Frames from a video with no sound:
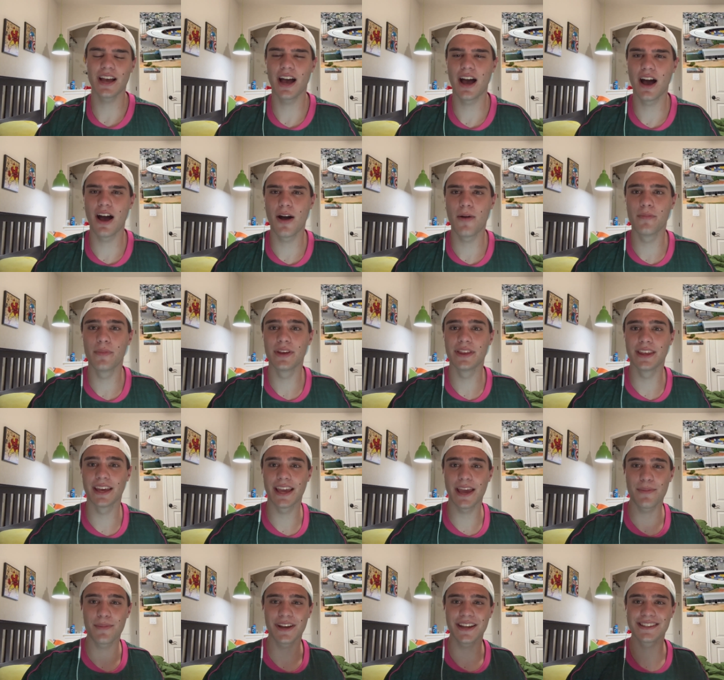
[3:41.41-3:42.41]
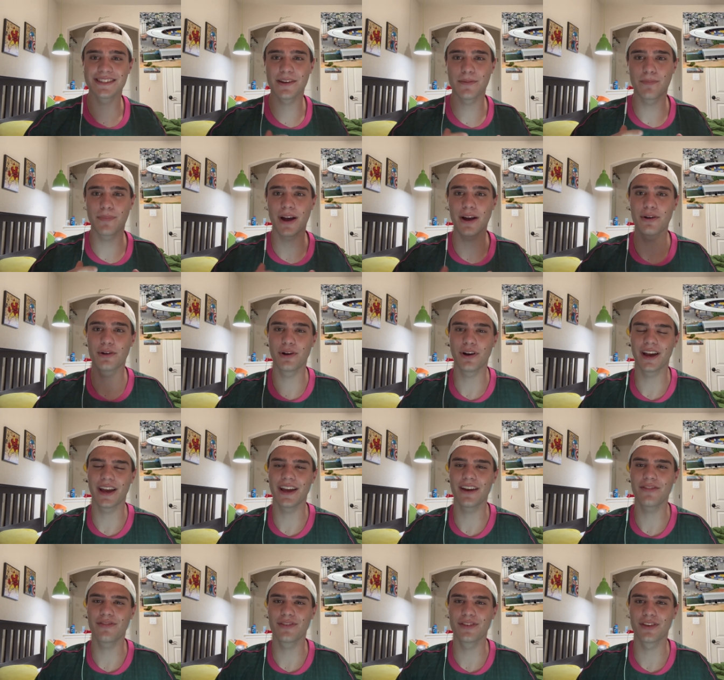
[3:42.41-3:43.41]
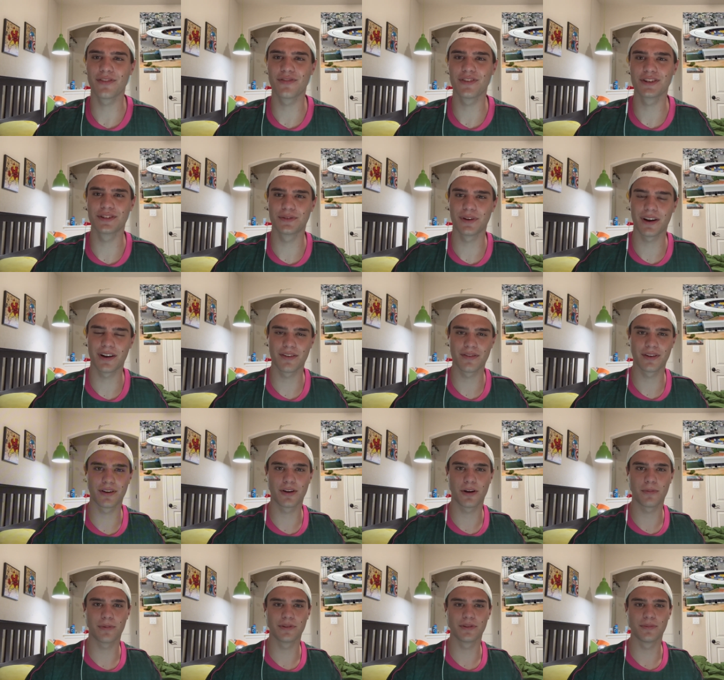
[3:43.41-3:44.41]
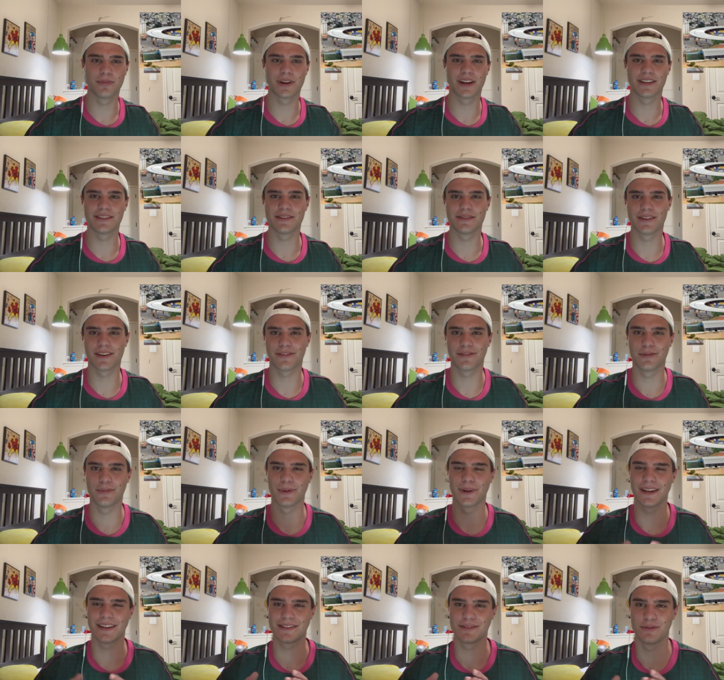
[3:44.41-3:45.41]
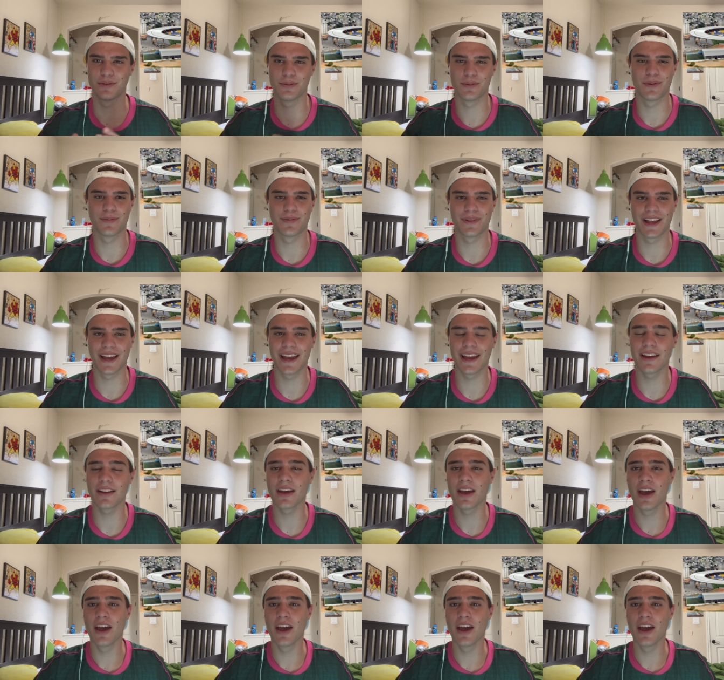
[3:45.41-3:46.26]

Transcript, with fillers: Um, the game against Sampaio Correa for the first round of the Copa do Brasil that Fluminense will be playing